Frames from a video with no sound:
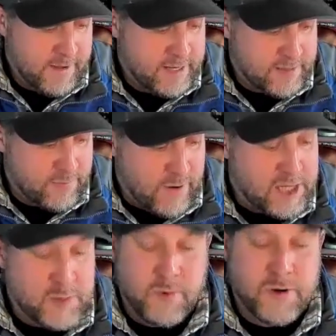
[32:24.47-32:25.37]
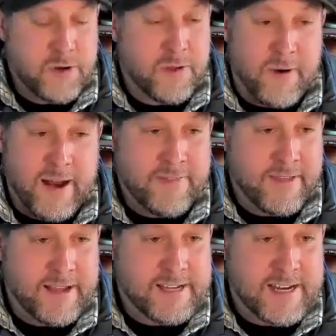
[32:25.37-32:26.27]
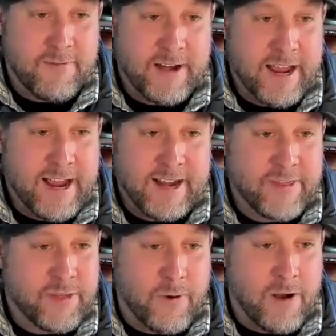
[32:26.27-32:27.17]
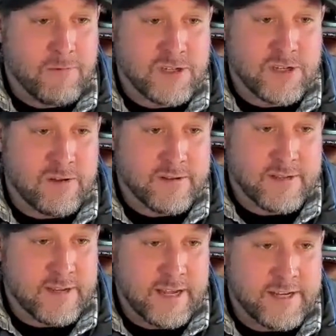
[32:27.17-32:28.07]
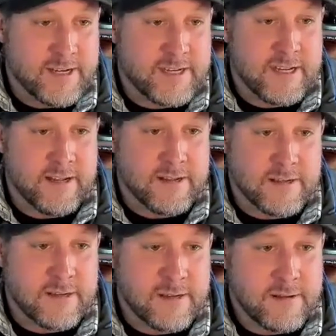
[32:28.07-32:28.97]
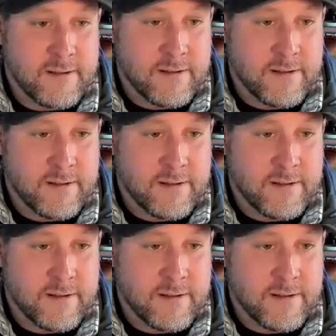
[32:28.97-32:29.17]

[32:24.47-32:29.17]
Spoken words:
it's impossible to do the right things every day and get the wrong results. It just is.